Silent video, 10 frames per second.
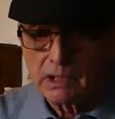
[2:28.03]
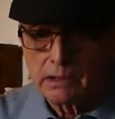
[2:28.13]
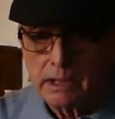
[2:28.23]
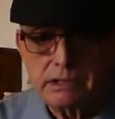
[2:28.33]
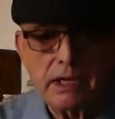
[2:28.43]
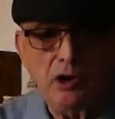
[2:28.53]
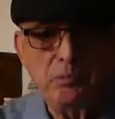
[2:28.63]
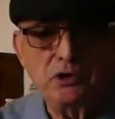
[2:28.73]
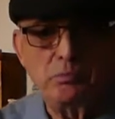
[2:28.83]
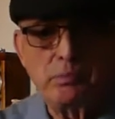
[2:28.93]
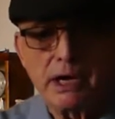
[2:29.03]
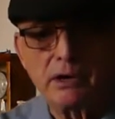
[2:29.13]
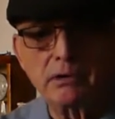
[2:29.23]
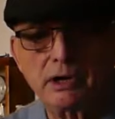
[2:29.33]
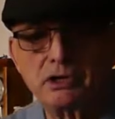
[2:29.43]
And to help you
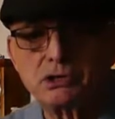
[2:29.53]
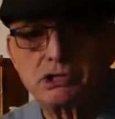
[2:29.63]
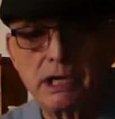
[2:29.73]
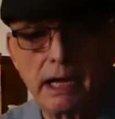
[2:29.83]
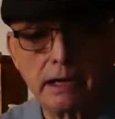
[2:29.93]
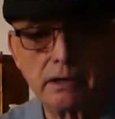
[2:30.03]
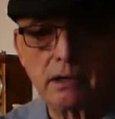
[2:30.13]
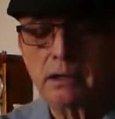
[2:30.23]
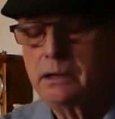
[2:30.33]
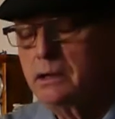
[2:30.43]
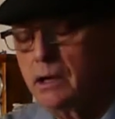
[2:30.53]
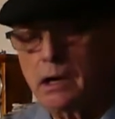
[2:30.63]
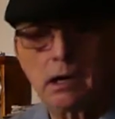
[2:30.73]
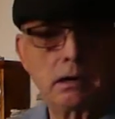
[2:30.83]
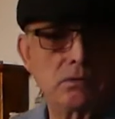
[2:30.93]
better understand
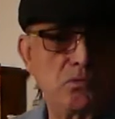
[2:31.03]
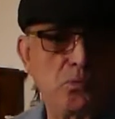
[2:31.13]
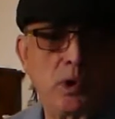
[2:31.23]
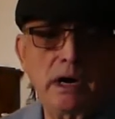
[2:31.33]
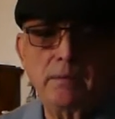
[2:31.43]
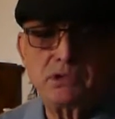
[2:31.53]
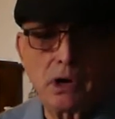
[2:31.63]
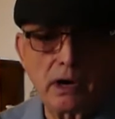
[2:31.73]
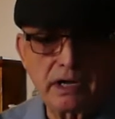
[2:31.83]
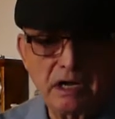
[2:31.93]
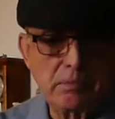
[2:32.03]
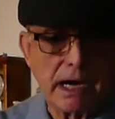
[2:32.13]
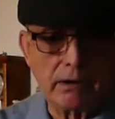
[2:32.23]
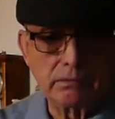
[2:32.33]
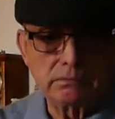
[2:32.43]
what I'm talking
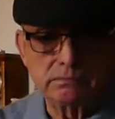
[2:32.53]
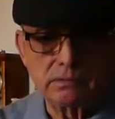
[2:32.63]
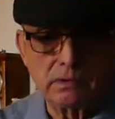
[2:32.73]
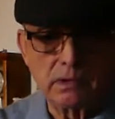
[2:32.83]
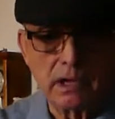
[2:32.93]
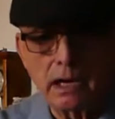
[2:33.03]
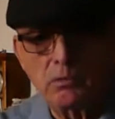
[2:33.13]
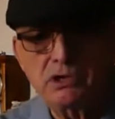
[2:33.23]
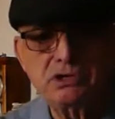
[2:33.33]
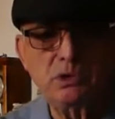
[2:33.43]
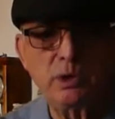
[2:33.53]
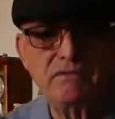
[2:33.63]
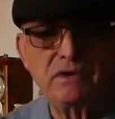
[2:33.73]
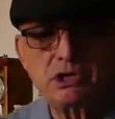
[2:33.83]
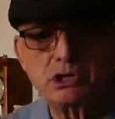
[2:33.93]
about, I want you to
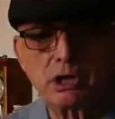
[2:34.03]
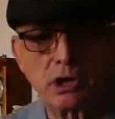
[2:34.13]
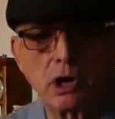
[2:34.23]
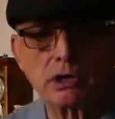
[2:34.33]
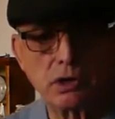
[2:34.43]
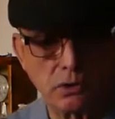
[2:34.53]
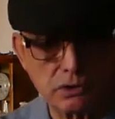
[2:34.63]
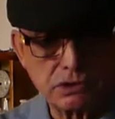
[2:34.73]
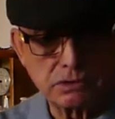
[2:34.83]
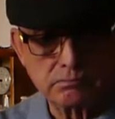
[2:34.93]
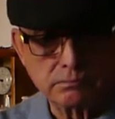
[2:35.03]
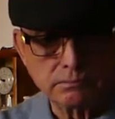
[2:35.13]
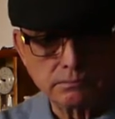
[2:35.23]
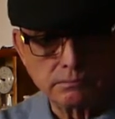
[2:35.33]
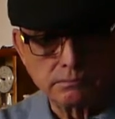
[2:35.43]
envision a garden
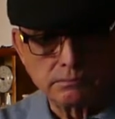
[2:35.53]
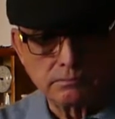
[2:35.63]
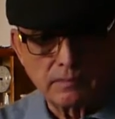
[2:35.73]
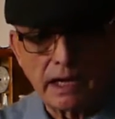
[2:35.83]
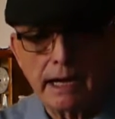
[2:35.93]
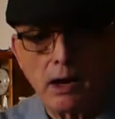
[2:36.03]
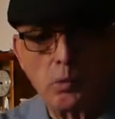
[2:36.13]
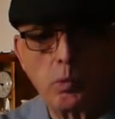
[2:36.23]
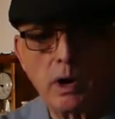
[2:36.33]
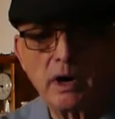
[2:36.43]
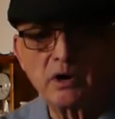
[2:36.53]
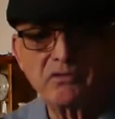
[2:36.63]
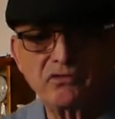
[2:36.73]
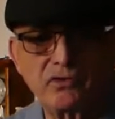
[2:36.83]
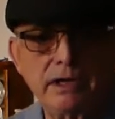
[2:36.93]
hose and how water
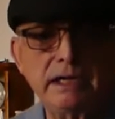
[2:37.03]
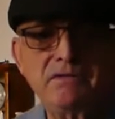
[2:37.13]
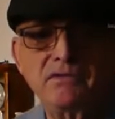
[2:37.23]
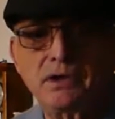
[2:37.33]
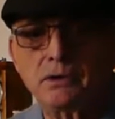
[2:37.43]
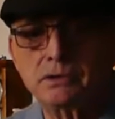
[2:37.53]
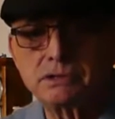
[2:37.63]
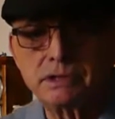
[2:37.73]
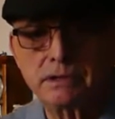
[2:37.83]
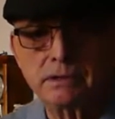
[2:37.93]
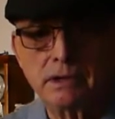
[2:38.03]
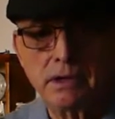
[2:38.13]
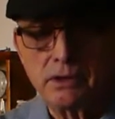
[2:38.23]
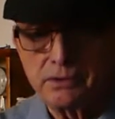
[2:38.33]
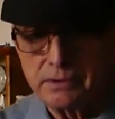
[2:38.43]
freely flows
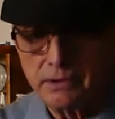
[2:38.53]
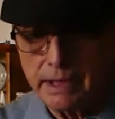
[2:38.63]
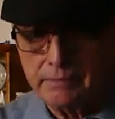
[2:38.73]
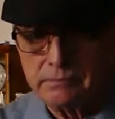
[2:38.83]
through it.